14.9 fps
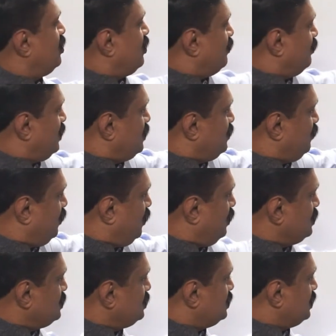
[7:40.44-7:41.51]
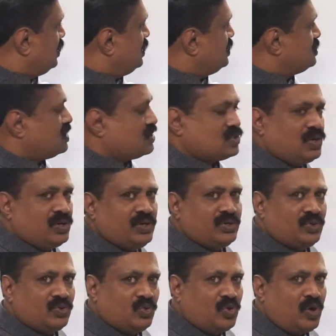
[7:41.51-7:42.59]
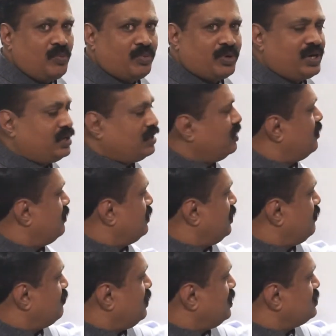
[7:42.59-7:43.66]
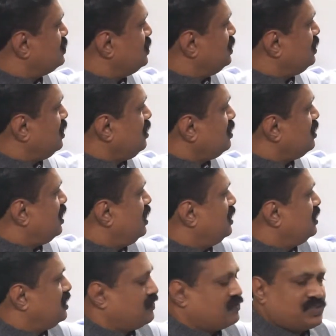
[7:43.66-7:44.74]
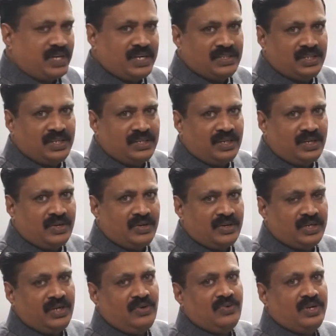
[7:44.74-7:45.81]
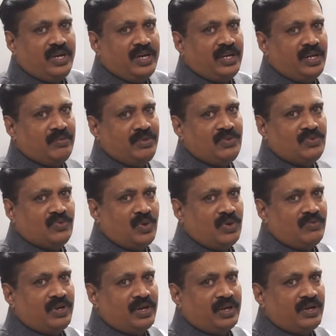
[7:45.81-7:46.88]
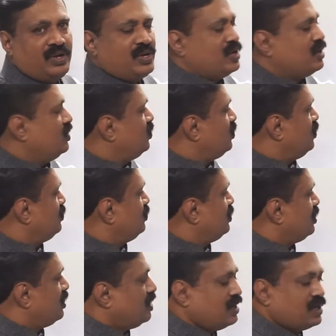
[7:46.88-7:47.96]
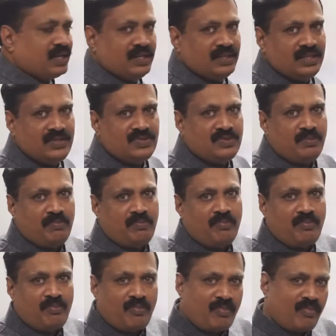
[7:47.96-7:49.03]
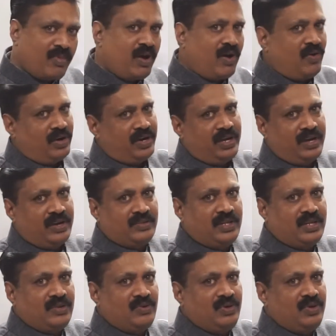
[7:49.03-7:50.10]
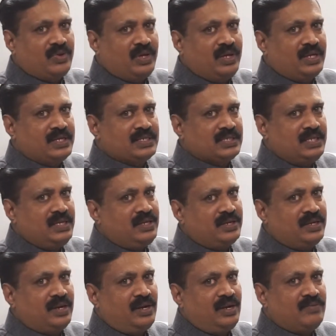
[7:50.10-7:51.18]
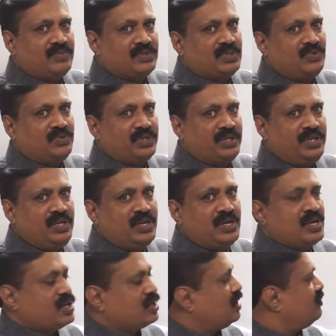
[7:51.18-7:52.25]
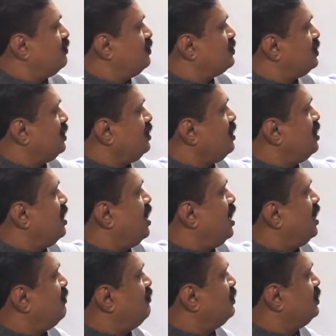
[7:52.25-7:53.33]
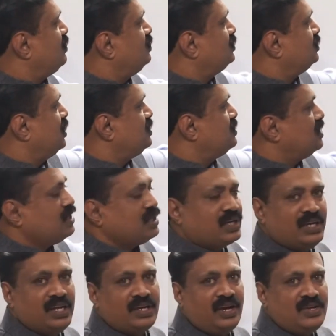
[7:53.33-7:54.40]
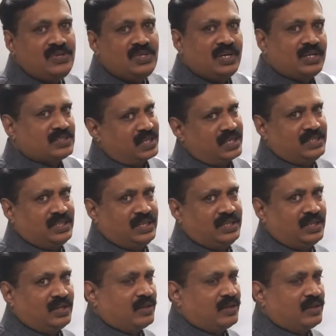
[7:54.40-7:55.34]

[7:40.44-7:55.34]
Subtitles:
This force is resolved into two components, F cos theta and F sin theta. Now diagram is over. You have to draw in this order. Then only you can easily draw without any confusion and without changing any cos or sin theta.